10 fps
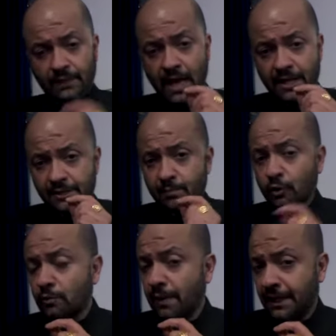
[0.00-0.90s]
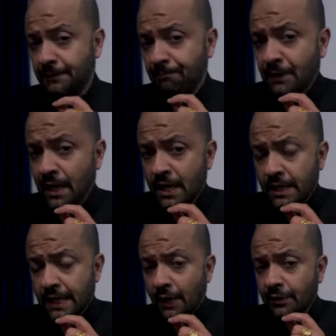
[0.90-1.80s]
That is Mool Band.
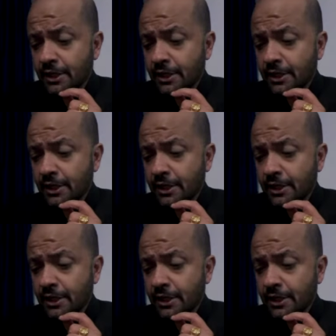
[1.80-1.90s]
Now,